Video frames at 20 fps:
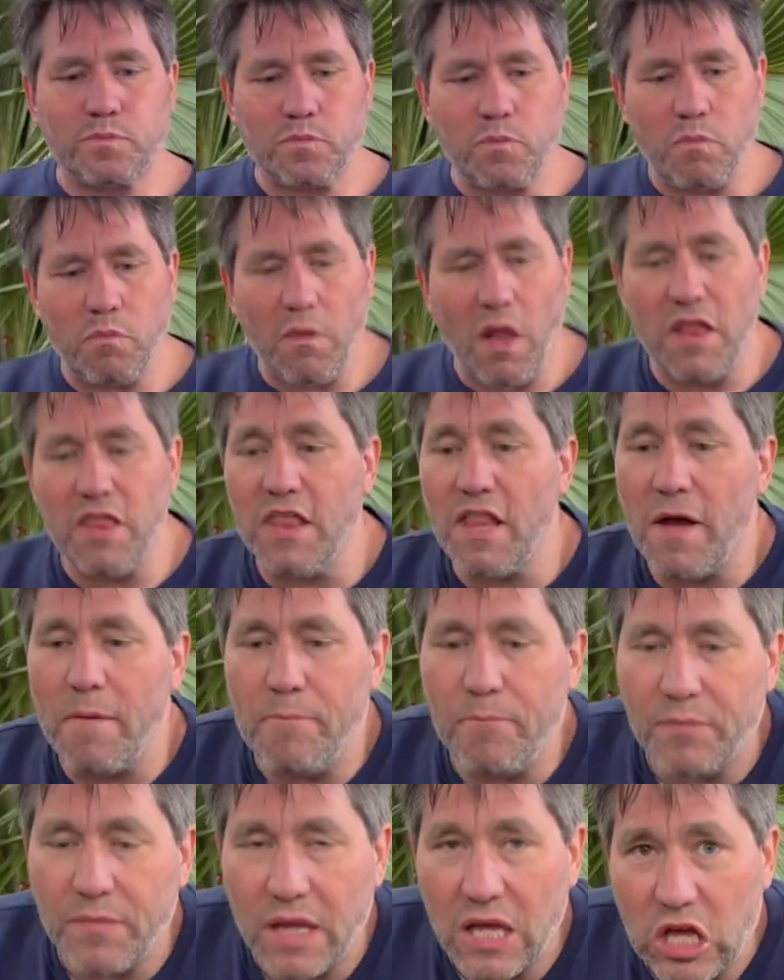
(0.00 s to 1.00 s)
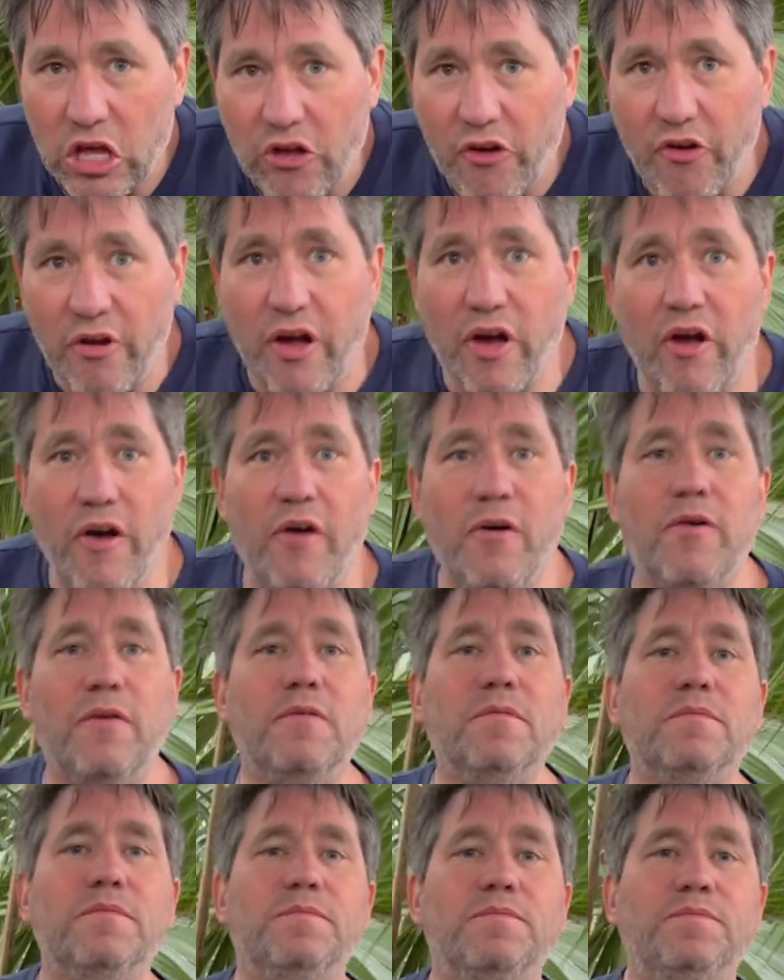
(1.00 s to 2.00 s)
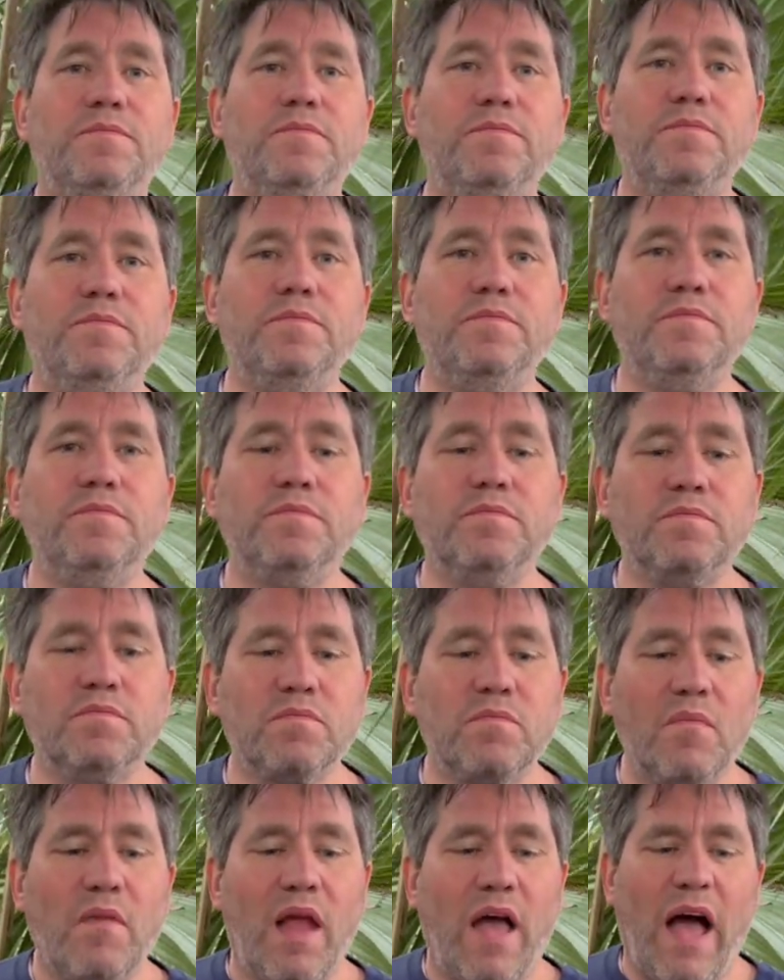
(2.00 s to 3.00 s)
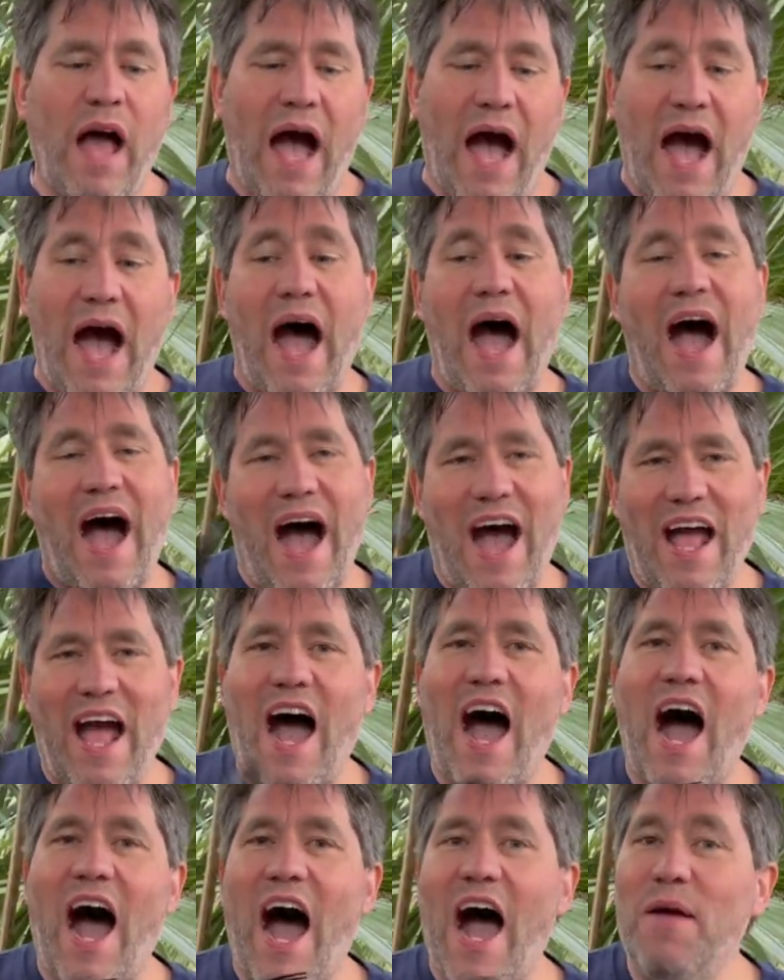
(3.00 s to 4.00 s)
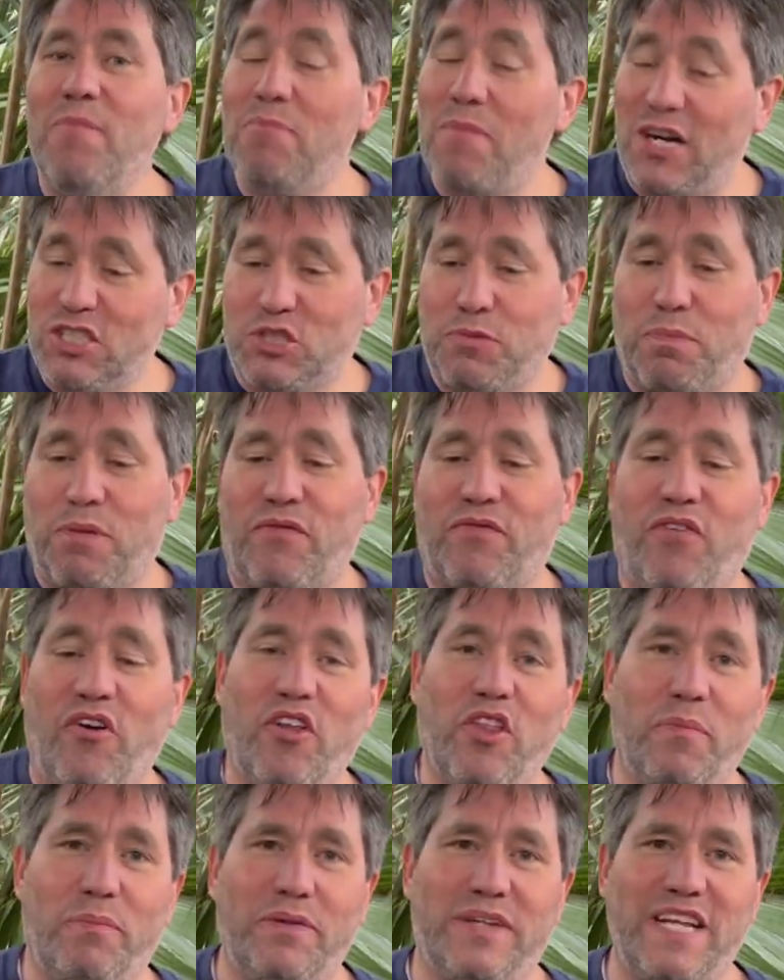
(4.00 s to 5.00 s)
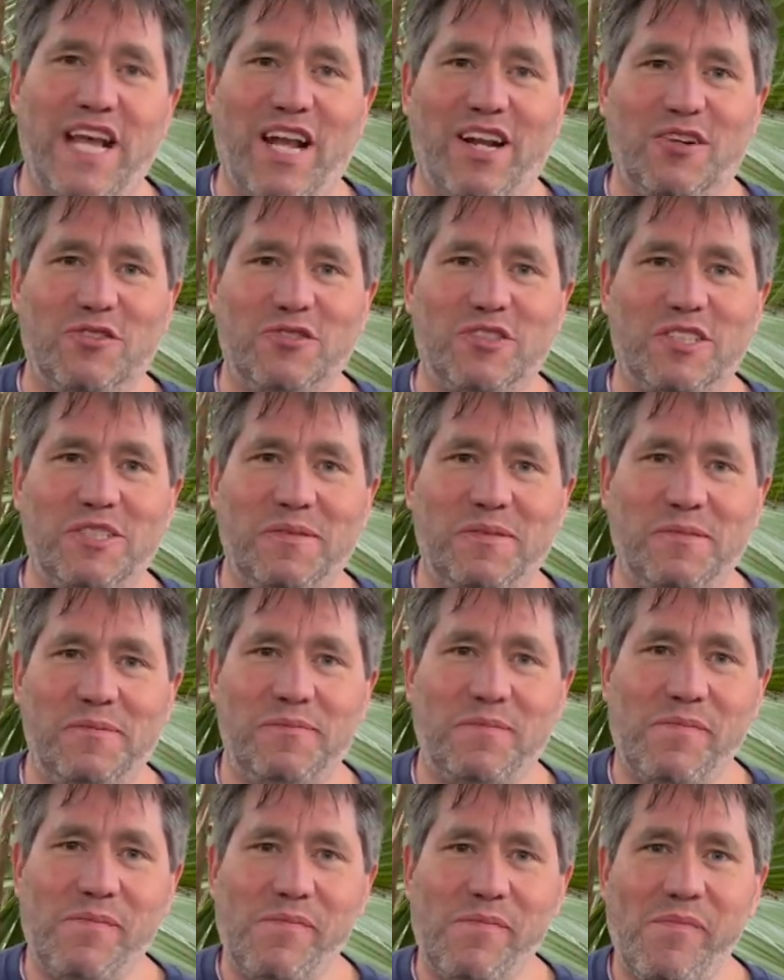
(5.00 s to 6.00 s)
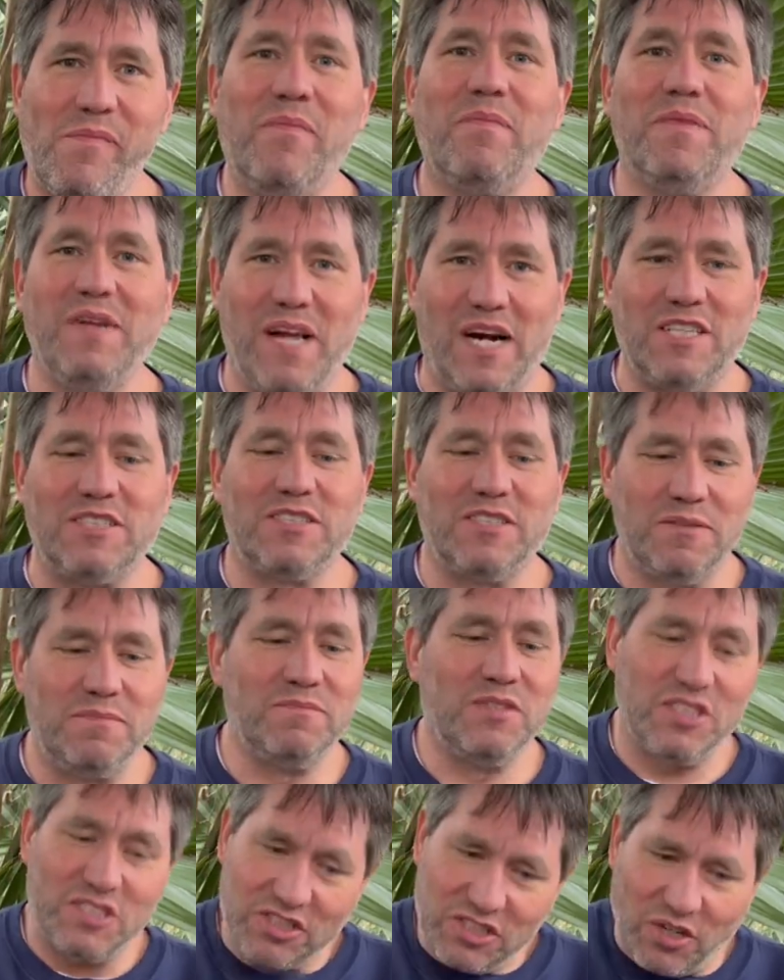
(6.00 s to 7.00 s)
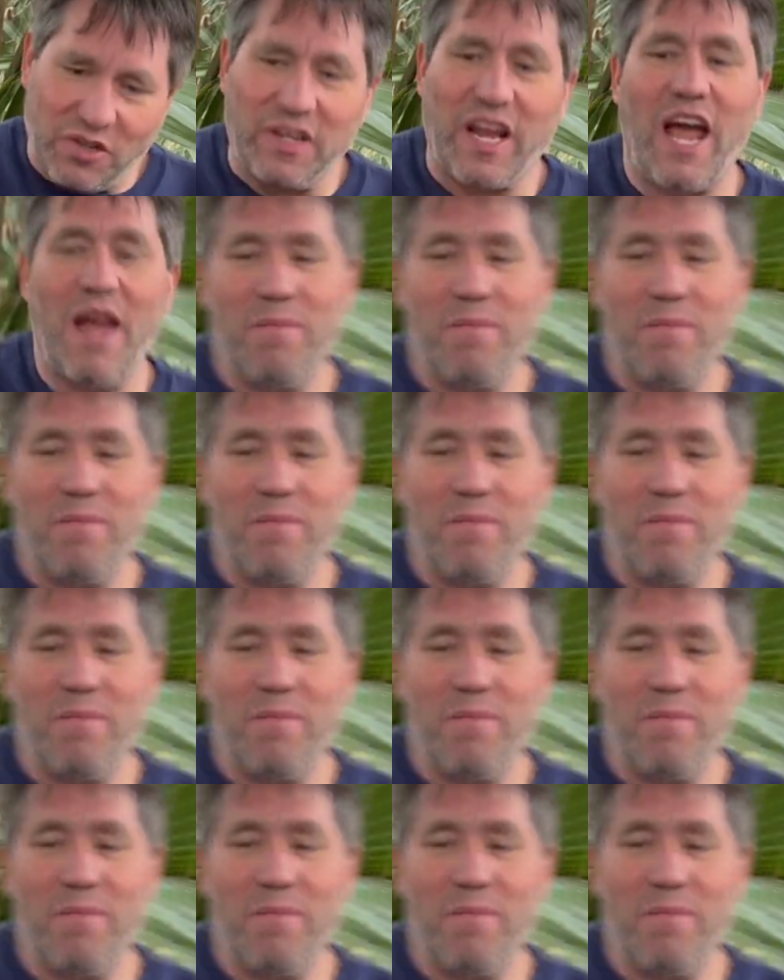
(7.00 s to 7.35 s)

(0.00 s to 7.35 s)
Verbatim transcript: how is the ramen bomb? Which is the potatoes. I, I much prefer the potatoes. Yes. Yeah. Yes. This is okay,